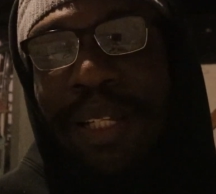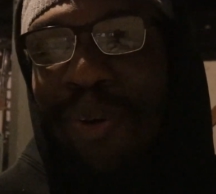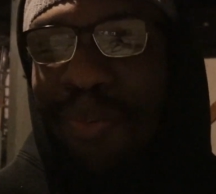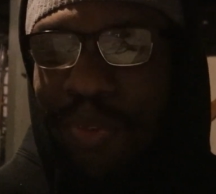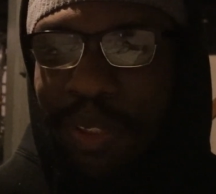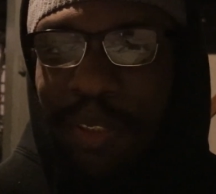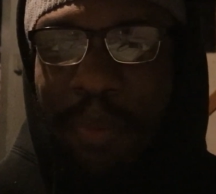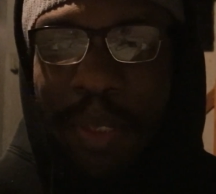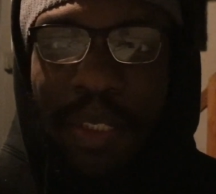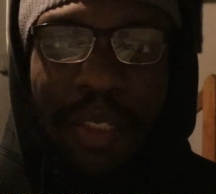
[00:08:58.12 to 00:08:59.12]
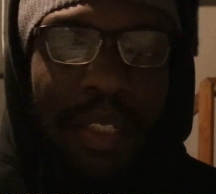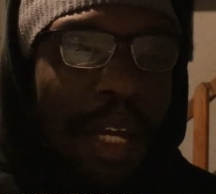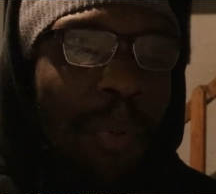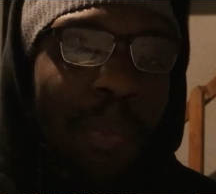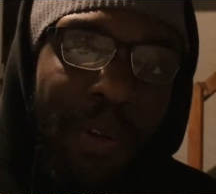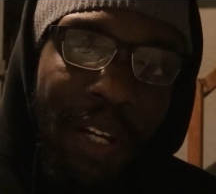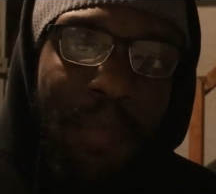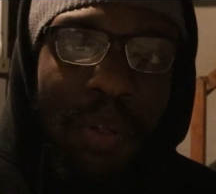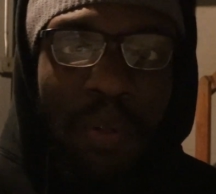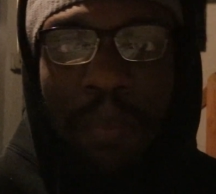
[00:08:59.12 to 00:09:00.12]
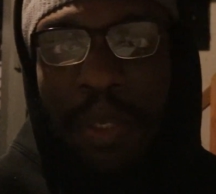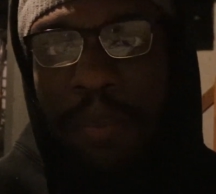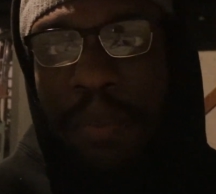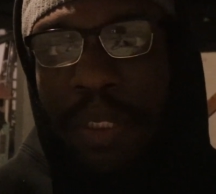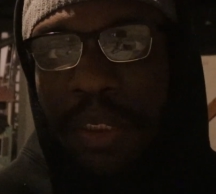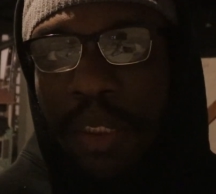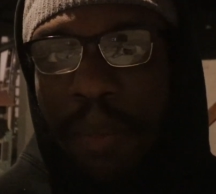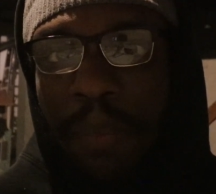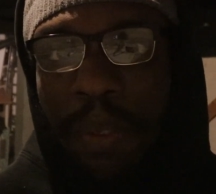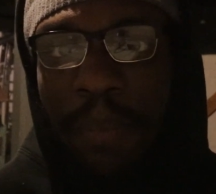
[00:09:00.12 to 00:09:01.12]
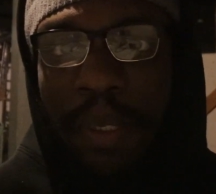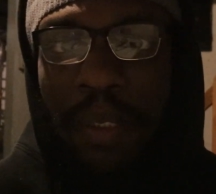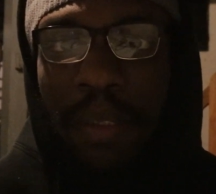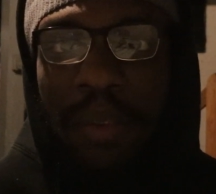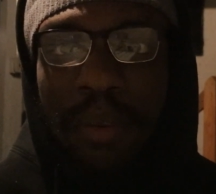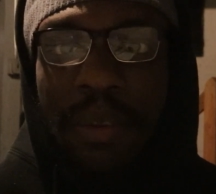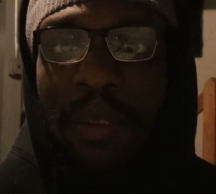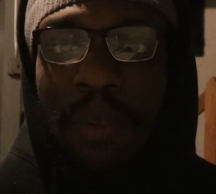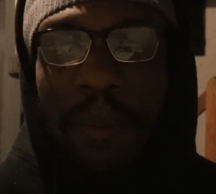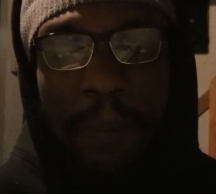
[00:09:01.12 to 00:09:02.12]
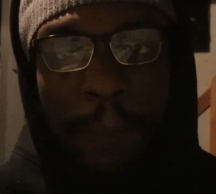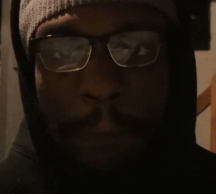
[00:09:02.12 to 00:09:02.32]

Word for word: Hopefully, I mean, I will have my own media production company by then. So,